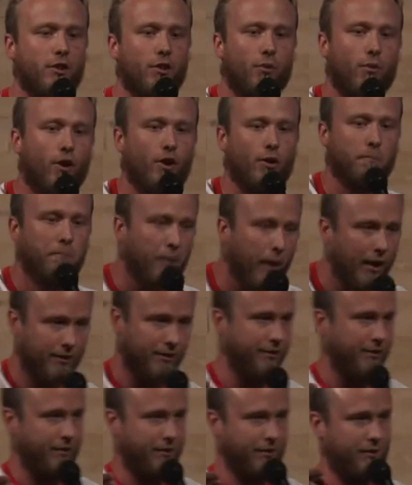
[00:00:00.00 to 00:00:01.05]
the wrong
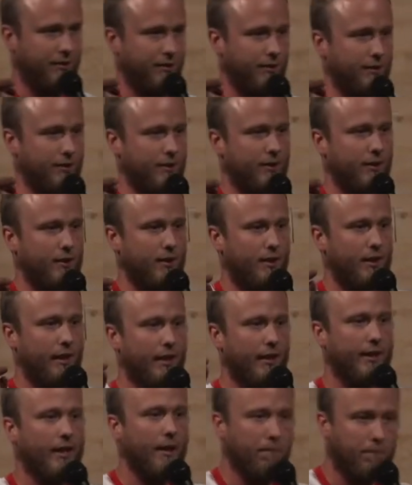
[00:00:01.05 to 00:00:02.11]
buttons.
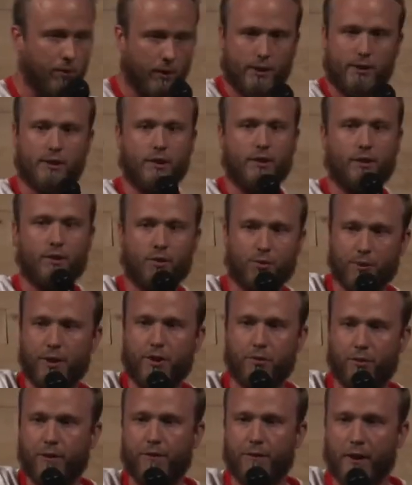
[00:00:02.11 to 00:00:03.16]
I kept pressing
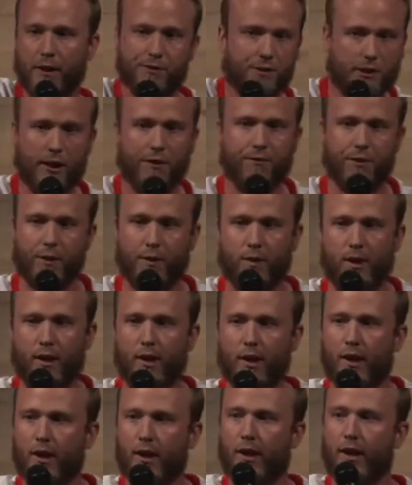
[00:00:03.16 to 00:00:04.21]
3357,
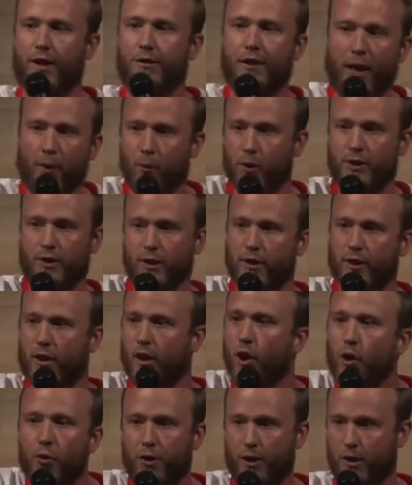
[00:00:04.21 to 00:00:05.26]
and that wasn't the
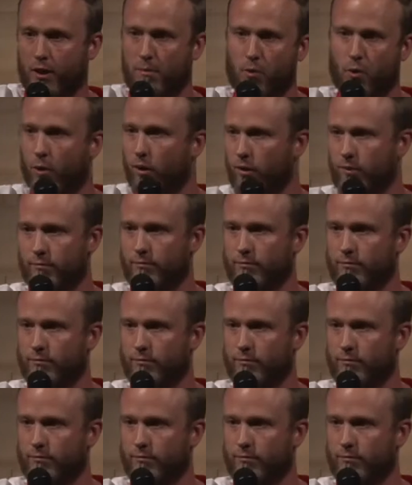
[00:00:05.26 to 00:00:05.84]
code anymore.